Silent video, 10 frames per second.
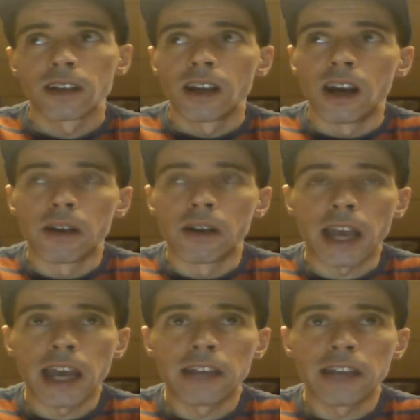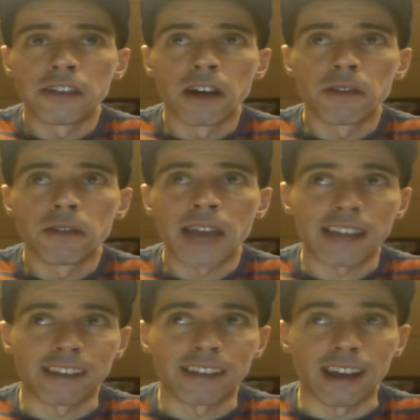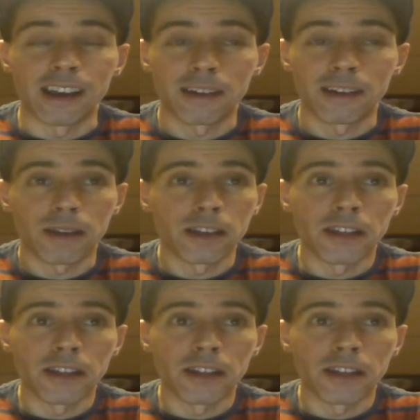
Okay, so that's, you know,